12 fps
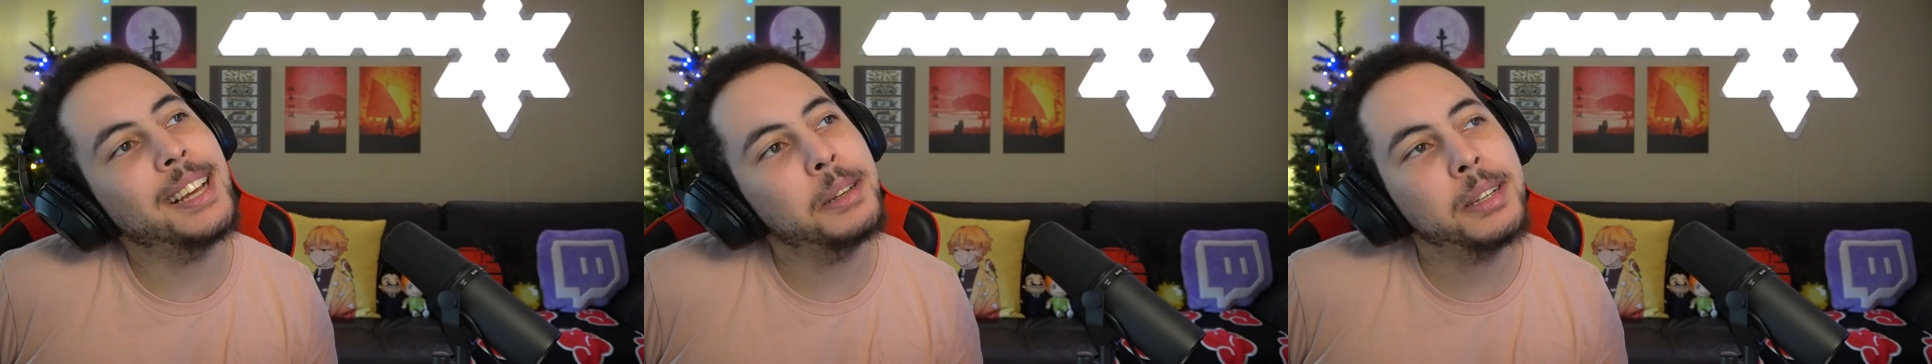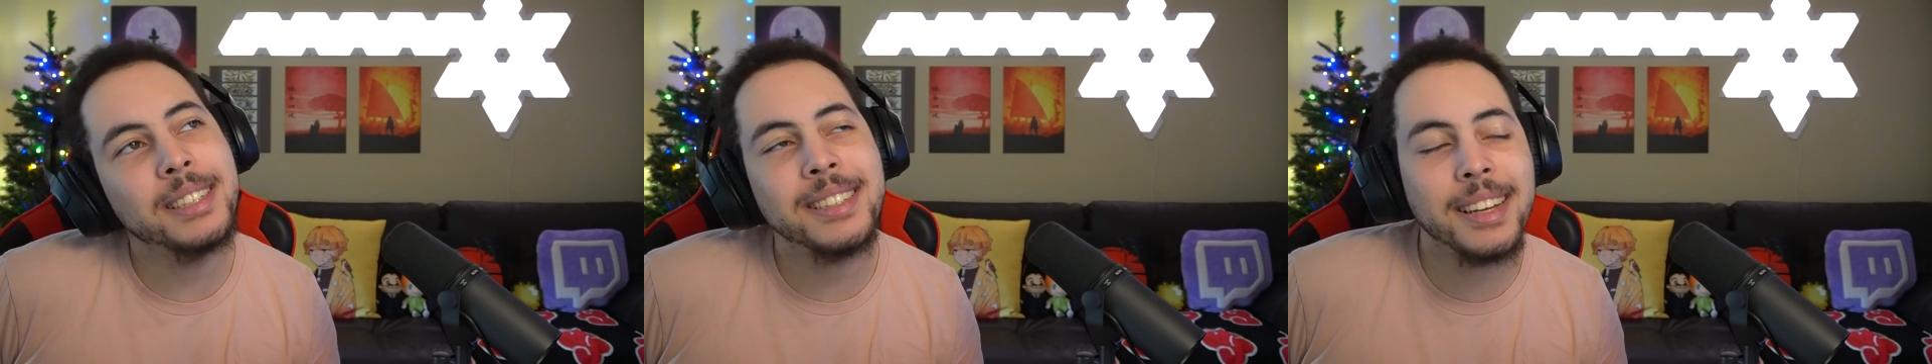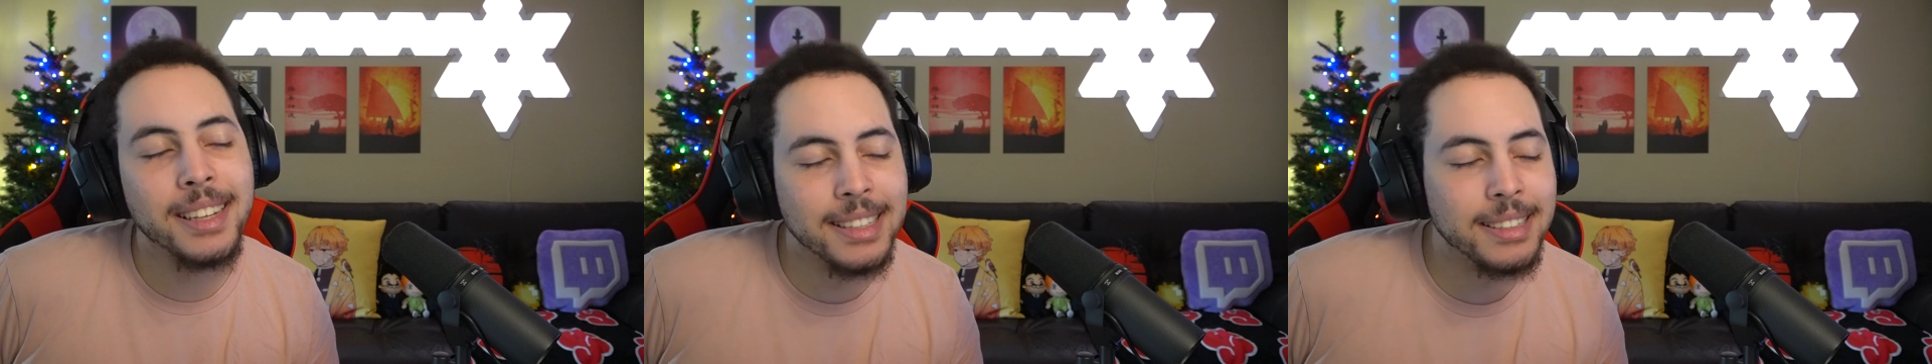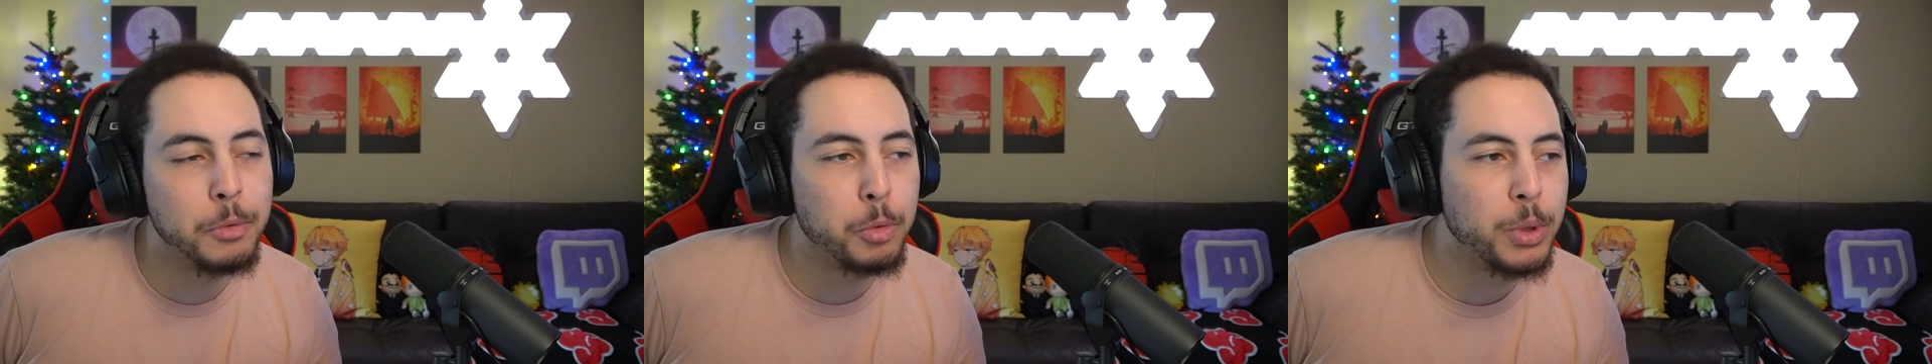because uh,
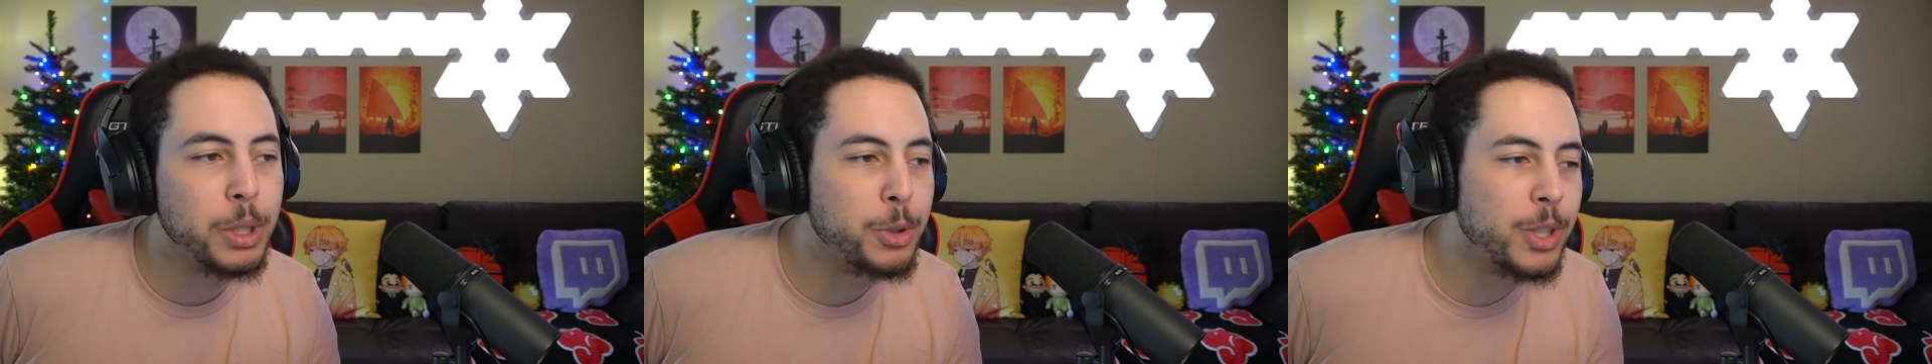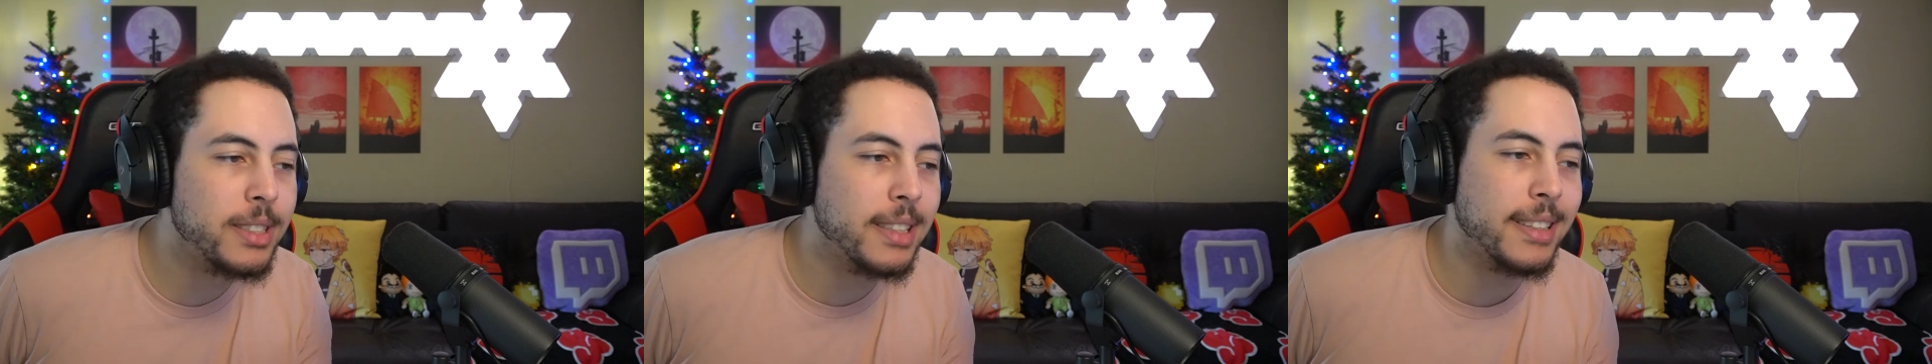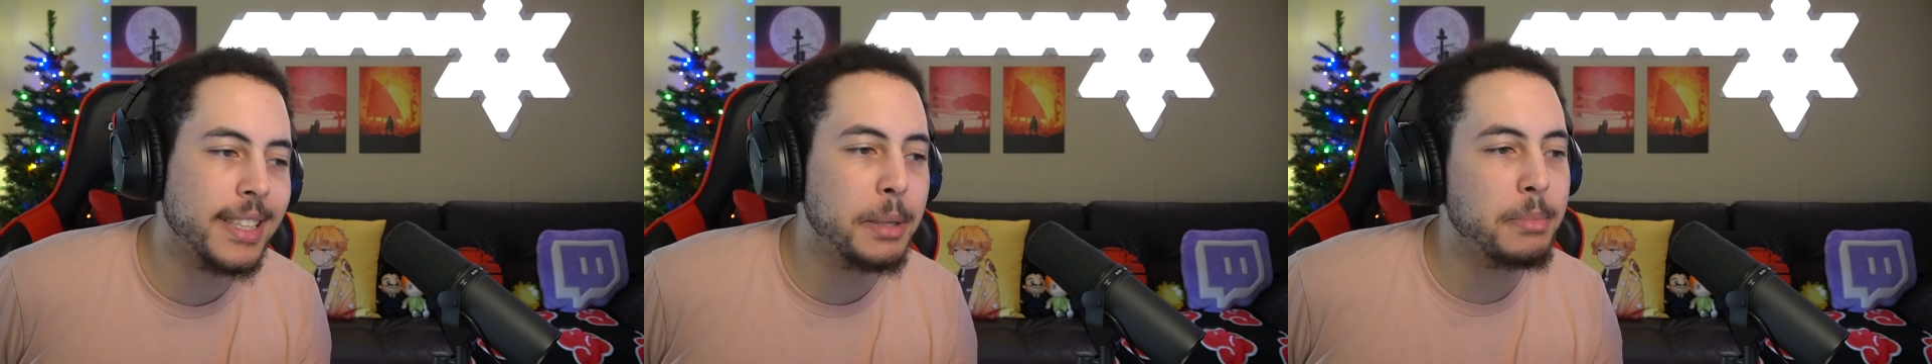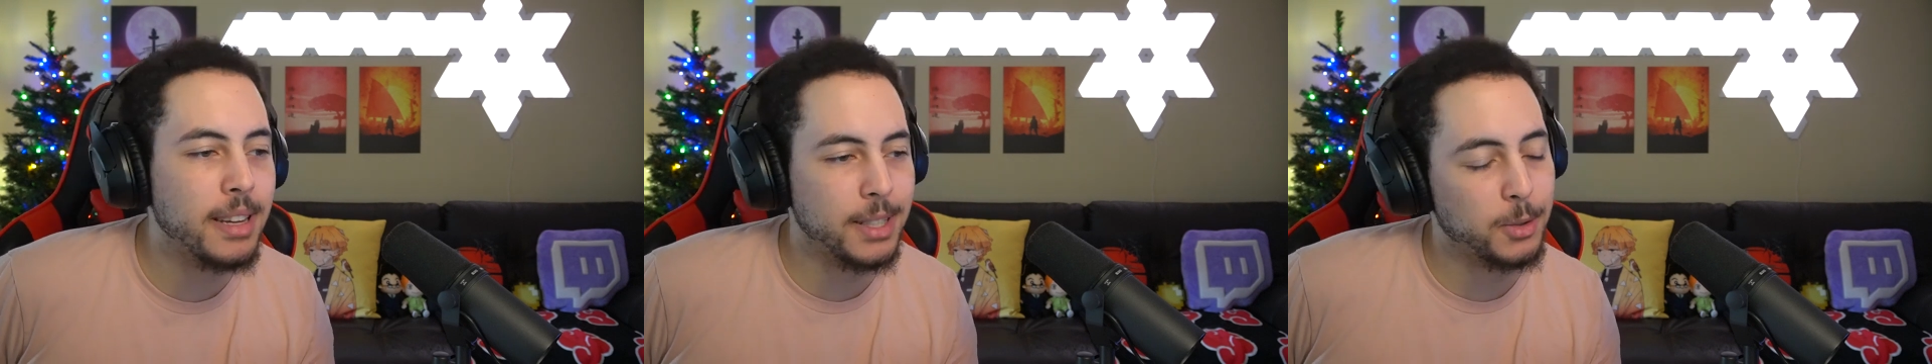Ryuji's going to
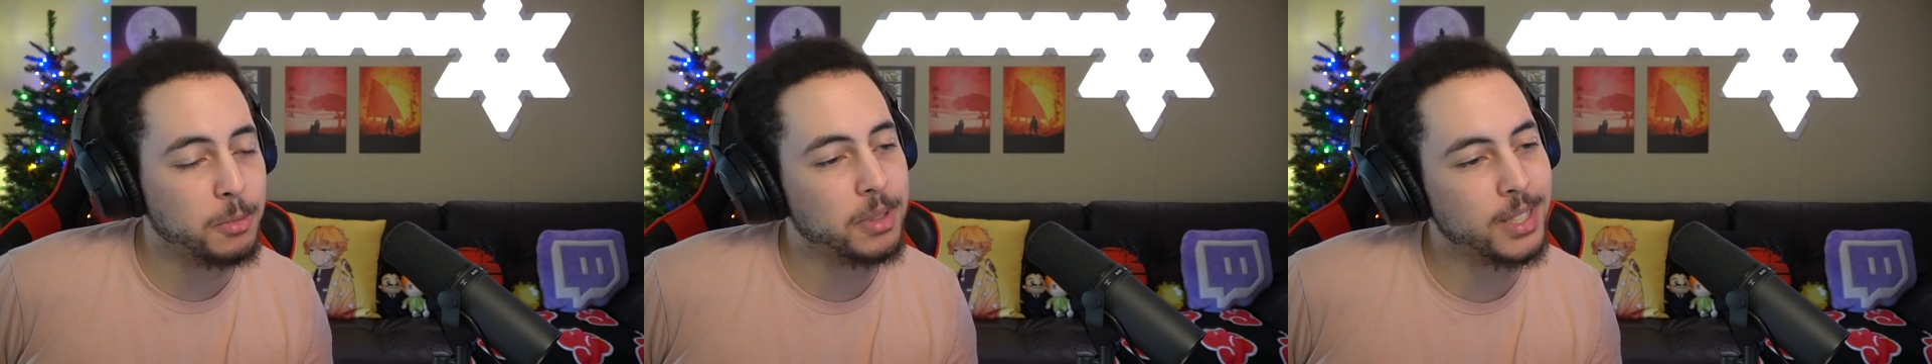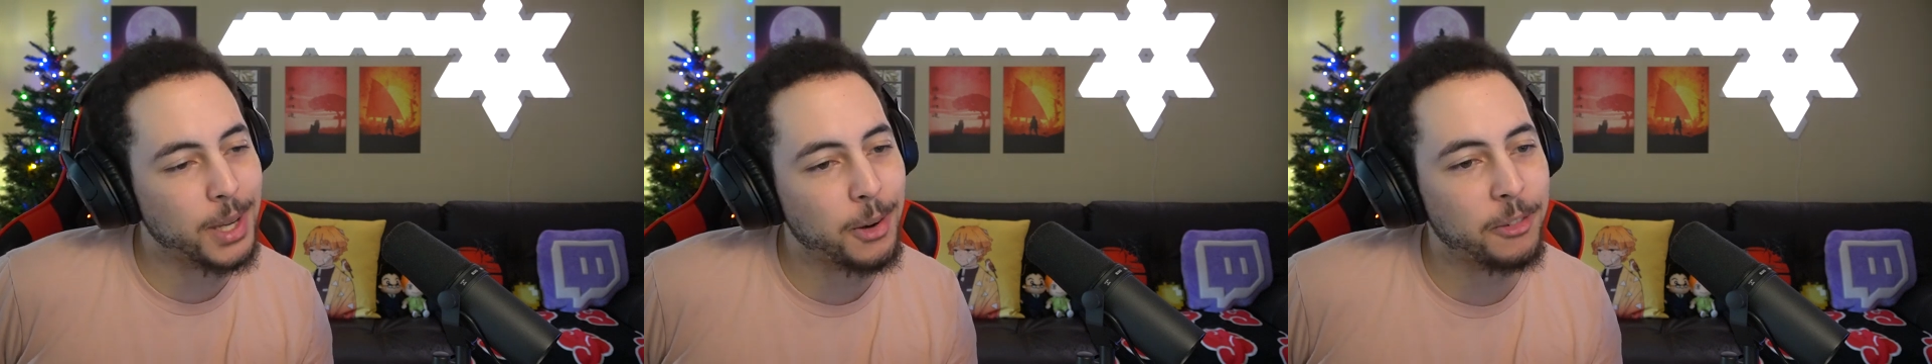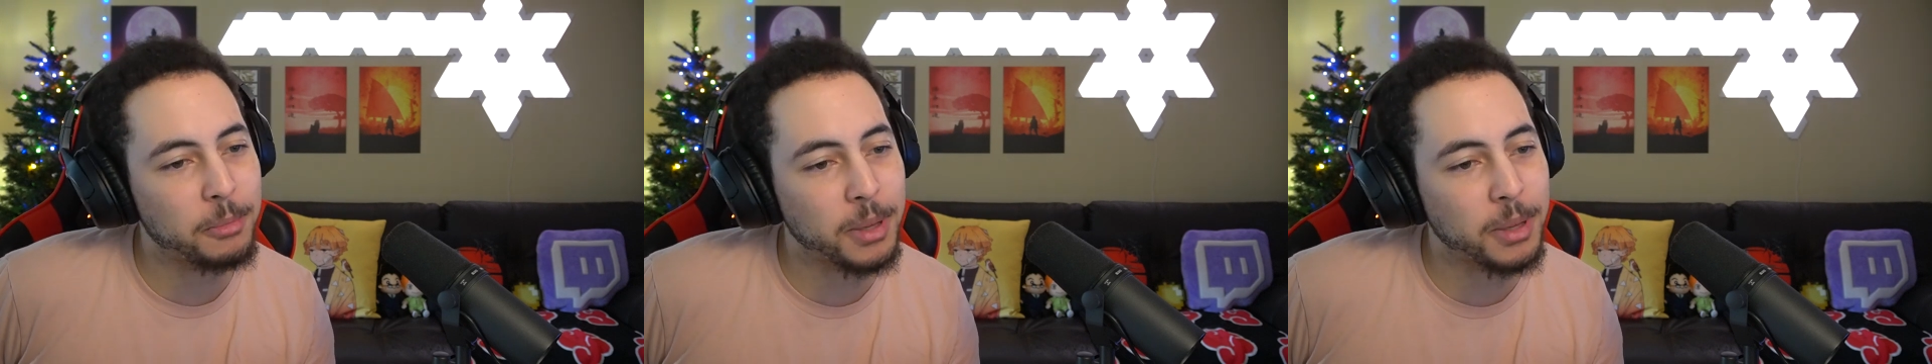keep that to himself,